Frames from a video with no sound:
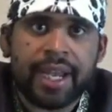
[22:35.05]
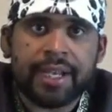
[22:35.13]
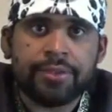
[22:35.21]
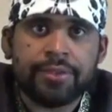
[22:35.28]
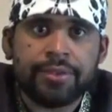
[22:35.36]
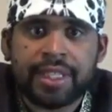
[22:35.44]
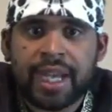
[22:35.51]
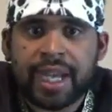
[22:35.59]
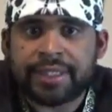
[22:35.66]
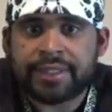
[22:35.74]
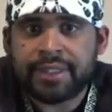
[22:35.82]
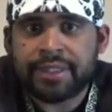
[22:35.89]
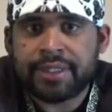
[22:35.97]
like Andrew
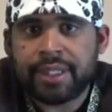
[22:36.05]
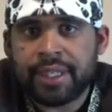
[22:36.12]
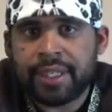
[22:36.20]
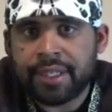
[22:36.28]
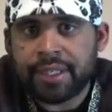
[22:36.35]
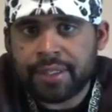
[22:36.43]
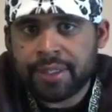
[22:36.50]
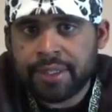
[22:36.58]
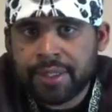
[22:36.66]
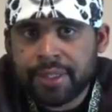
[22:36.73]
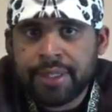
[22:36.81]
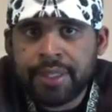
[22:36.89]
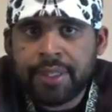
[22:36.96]
Jackson
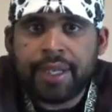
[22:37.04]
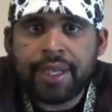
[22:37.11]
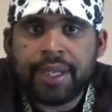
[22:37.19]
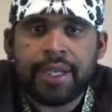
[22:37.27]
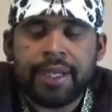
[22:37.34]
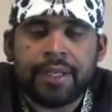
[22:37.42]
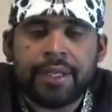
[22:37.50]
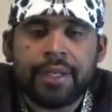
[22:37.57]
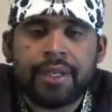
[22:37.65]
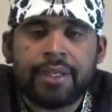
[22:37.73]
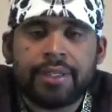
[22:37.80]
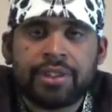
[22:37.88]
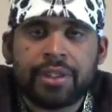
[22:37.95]
and
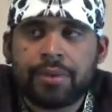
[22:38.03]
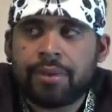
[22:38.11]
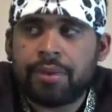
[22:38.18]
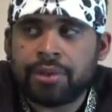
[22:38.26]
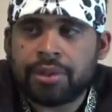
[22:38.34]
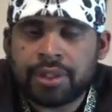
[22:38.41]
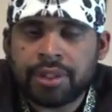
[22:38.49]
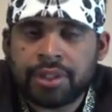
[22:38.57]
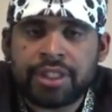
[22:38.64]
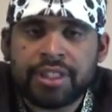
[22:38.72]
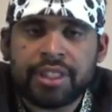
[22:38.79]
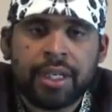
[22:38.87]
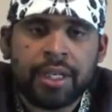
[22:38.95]
General
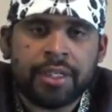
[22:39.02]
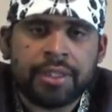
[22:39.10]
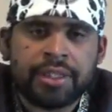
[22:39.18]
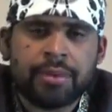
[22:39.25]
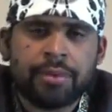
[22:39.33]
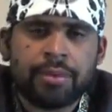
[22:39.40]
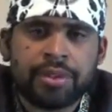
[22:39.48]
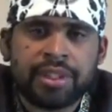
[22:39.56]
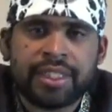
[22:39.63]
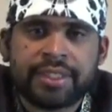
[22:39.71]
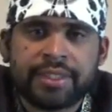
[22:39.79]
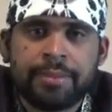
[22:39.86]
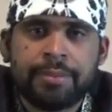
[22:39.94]

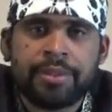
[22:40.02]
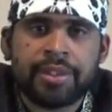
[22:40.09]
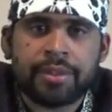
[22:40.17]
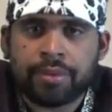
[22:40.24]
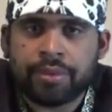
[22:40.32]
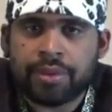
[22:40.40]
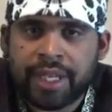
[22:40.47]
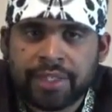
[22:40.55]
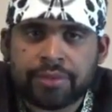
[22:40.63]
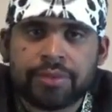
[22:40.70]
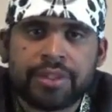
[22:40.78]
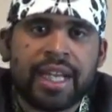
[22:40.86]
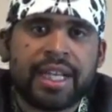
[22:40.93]
Jessup, General
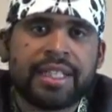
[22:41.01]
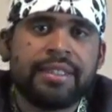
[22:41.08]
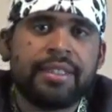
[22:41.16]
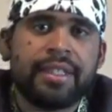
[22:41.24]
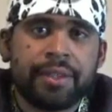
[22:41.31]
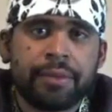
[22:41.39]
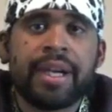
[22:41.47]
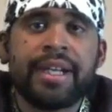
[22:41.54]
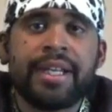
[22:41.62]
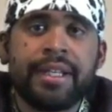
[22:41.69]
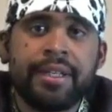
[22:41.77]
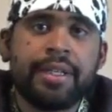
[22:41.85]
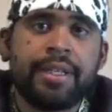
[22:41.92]
Andrew Jackson, the
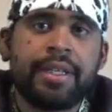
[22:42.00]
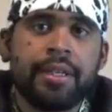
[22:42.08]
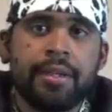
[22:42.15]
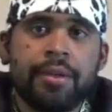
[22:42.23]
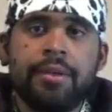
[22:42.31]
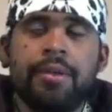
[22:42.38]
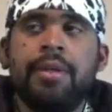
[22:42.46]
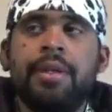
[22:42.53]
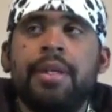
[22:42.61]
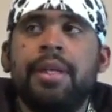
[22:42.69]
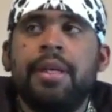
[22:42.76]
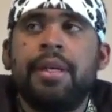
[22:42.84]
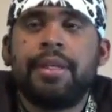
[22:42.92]
great Indian killer,
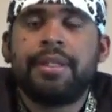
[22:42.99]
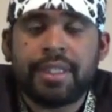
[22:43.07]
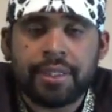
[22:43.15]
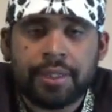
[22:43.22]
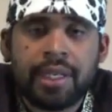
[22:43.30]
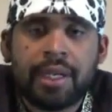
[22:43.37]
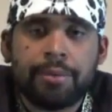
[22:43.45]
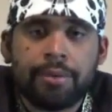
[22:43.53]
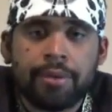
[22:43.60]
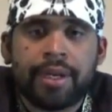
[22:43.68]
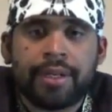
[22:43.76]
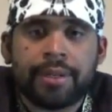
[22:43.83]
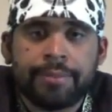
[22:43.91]
did a
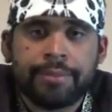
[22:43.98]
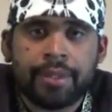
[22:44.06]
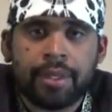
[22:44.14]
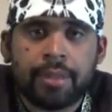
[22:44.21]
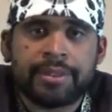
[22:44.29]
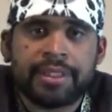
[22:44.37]
number on them,